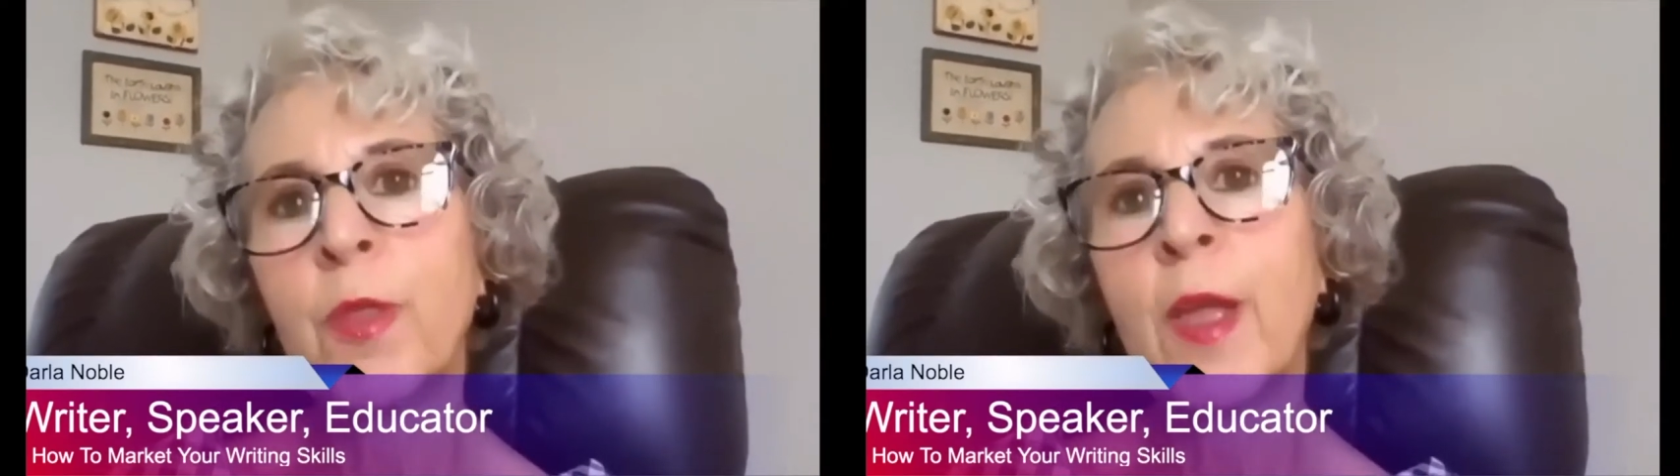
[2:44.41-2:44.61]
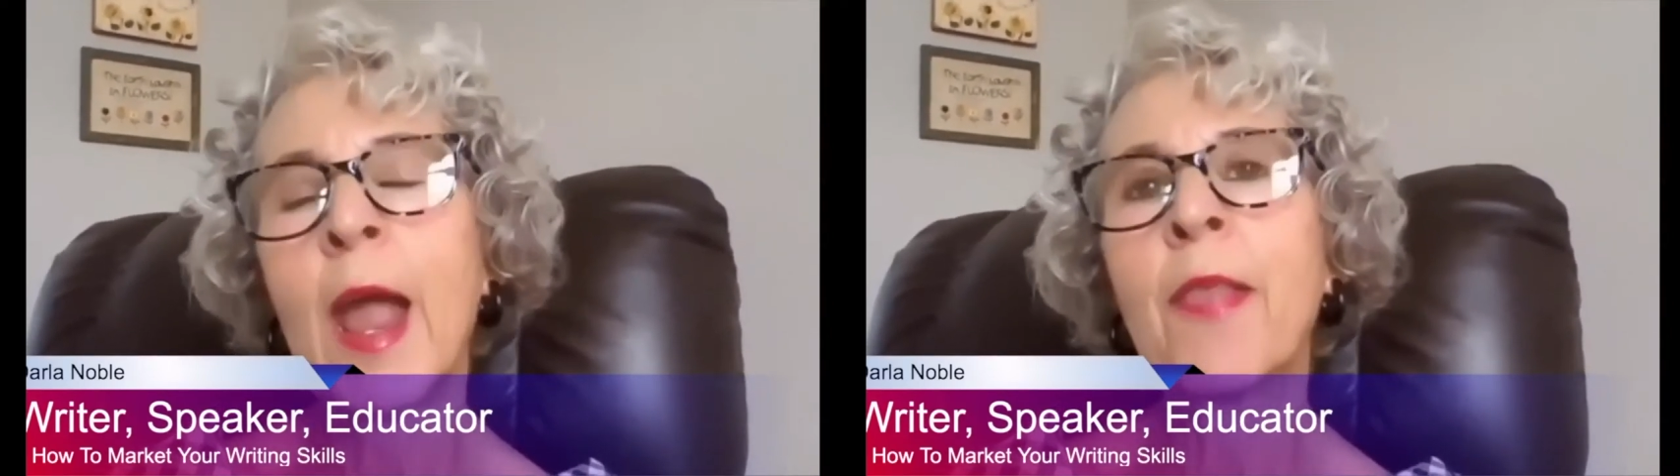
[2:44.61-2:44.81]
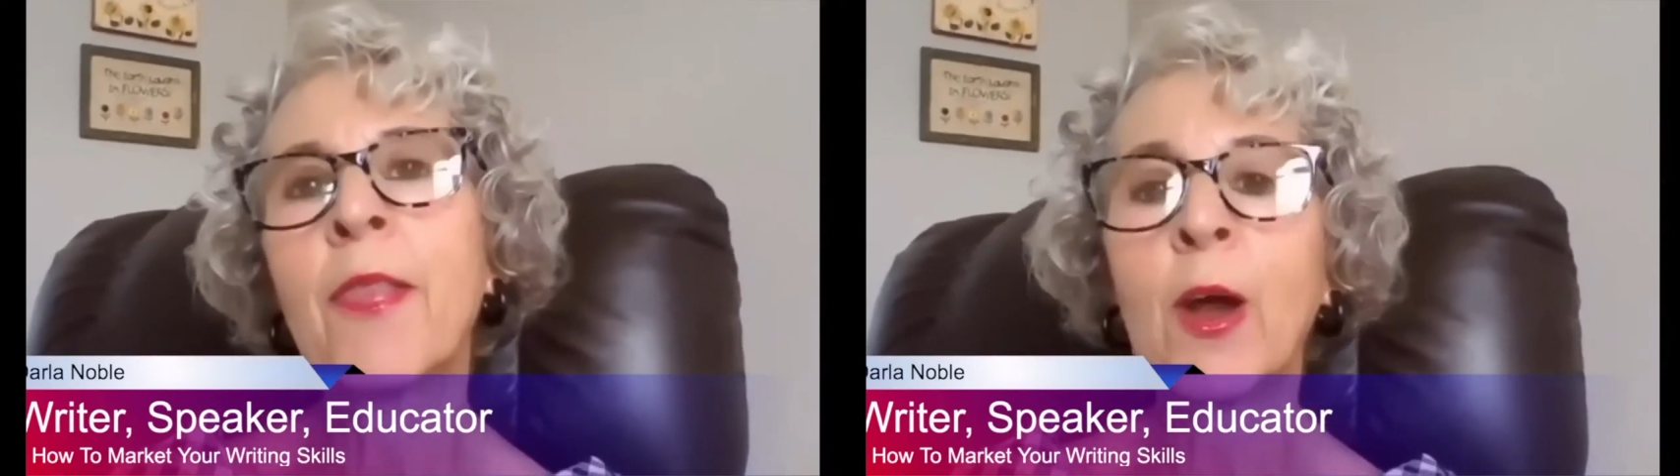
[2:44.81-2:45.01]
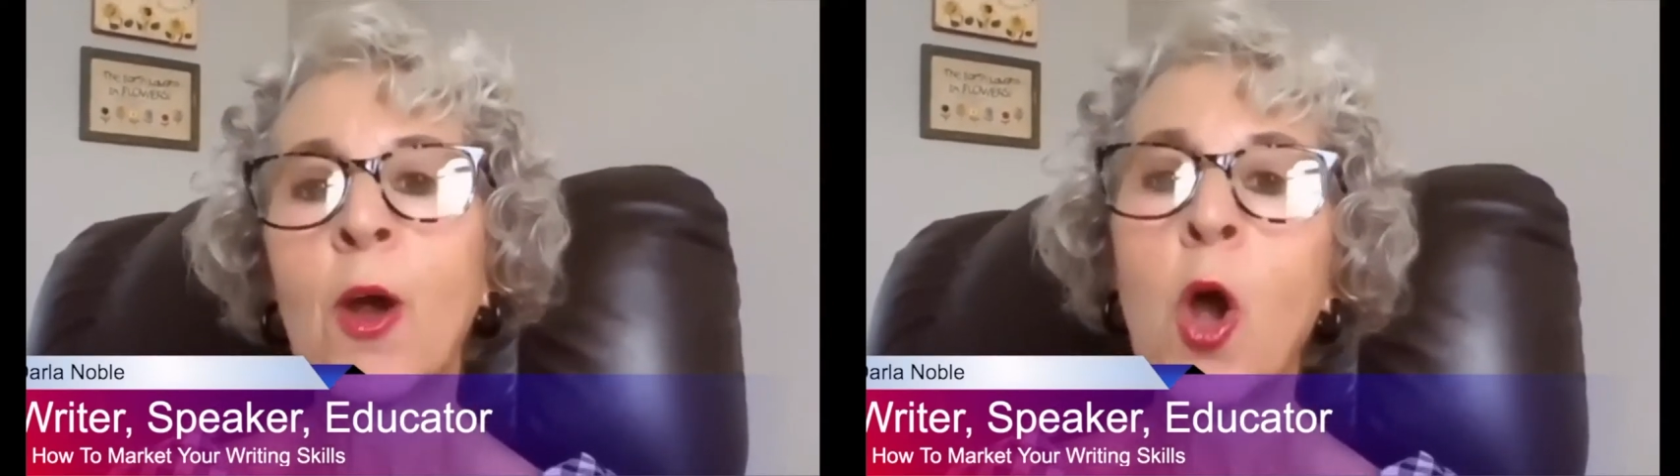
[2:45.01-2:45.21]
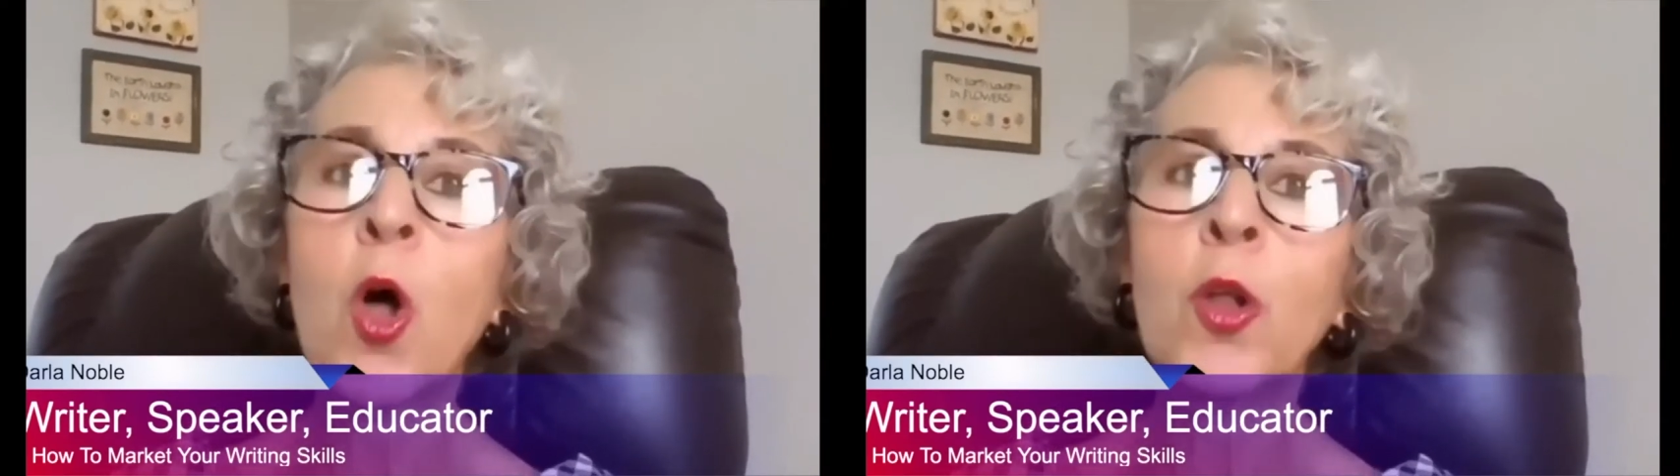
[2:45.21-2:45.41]
They, and
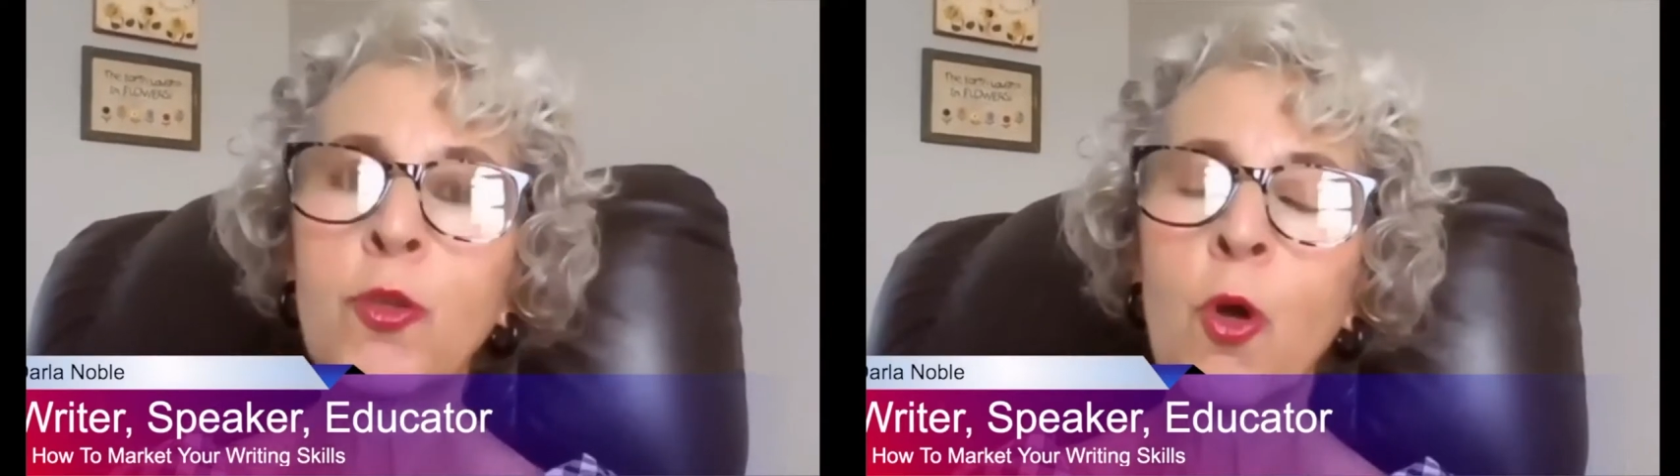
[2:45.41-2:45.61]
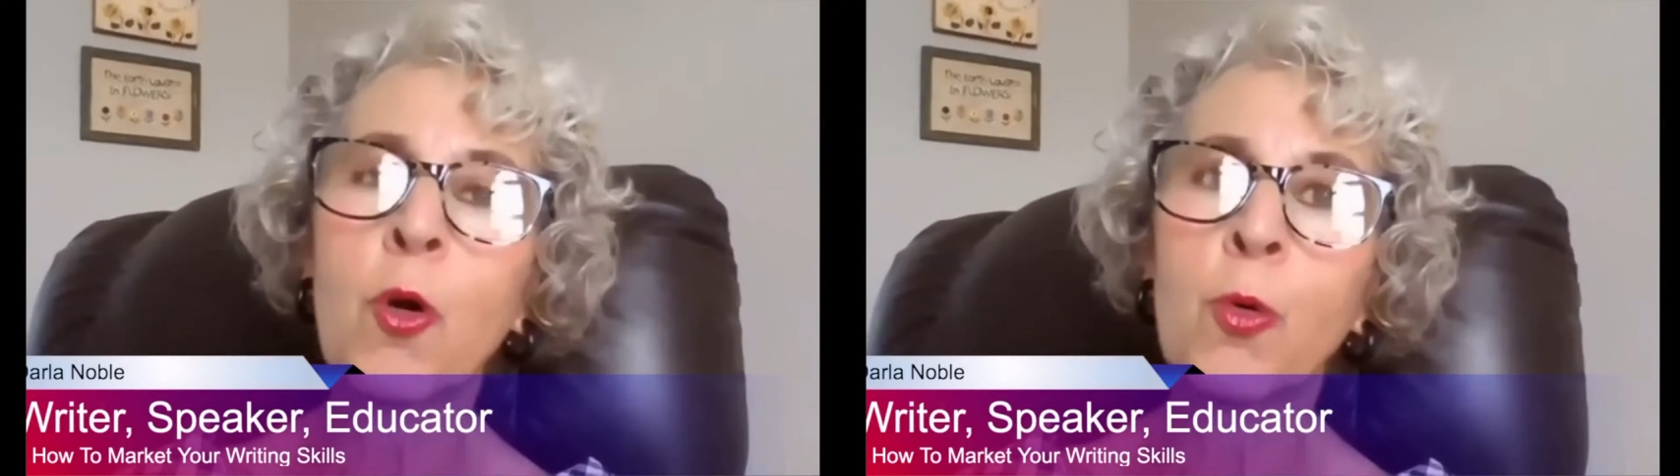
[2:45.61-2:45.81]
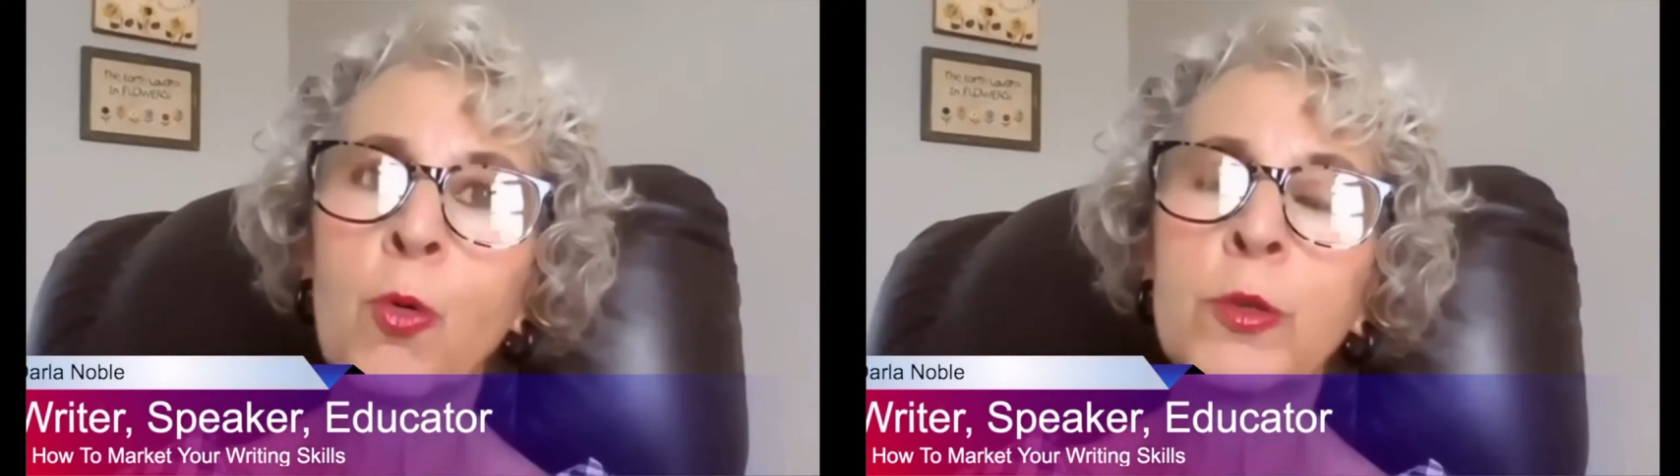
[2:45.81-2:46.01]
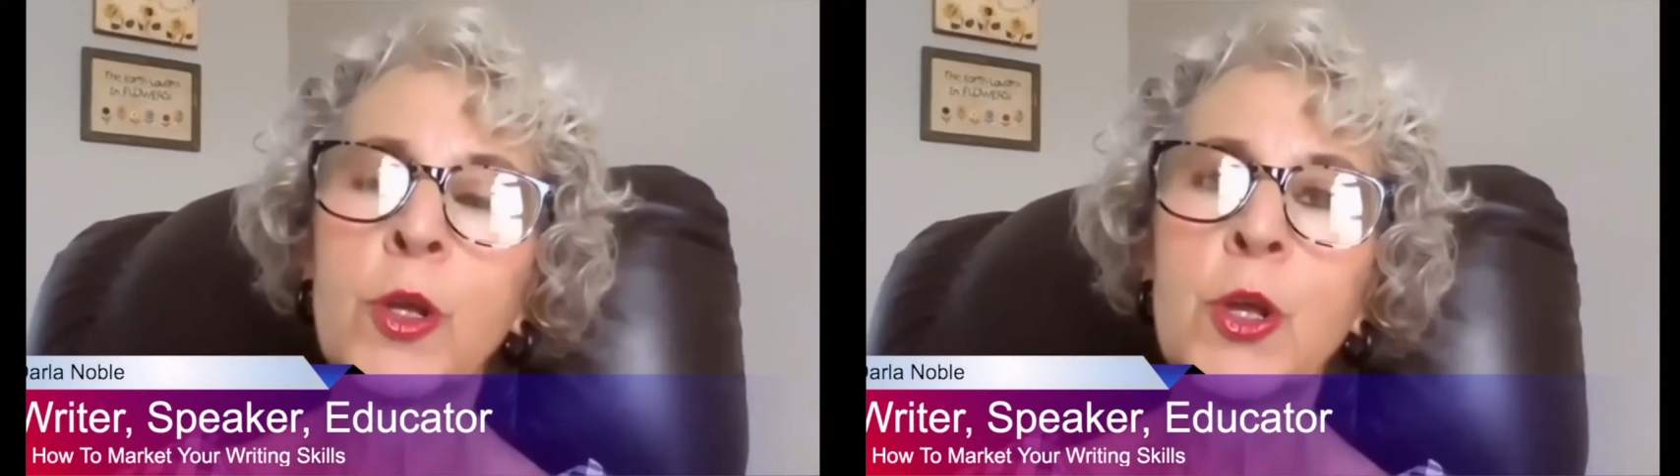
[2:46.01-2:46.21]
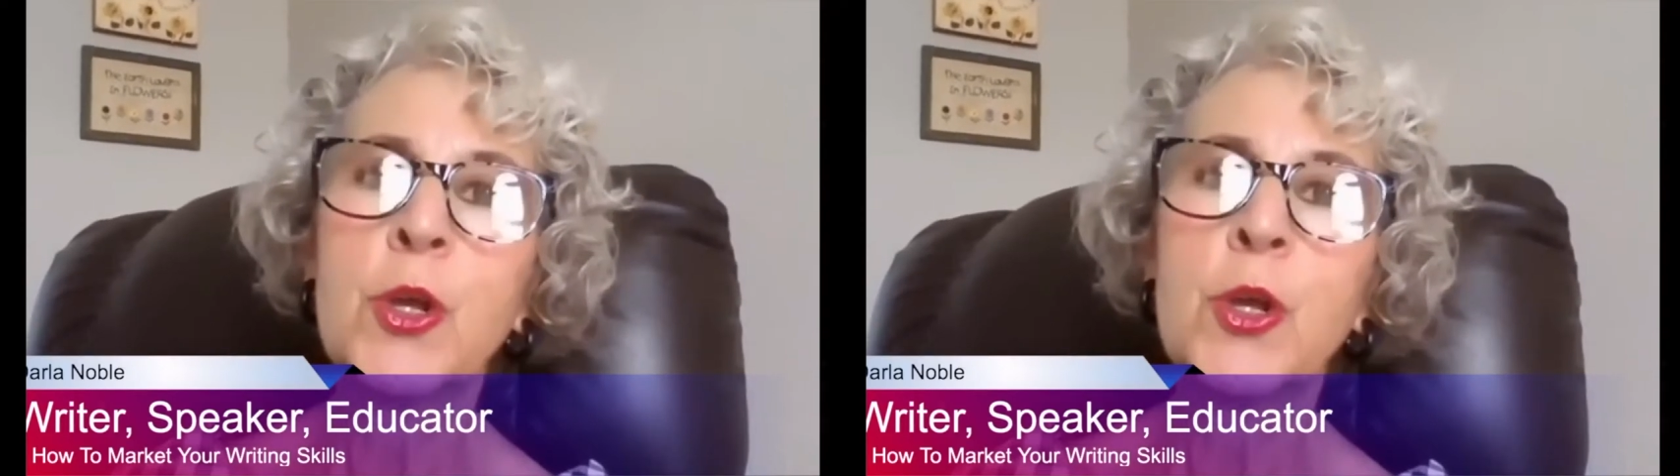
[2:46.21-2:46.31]
they're all told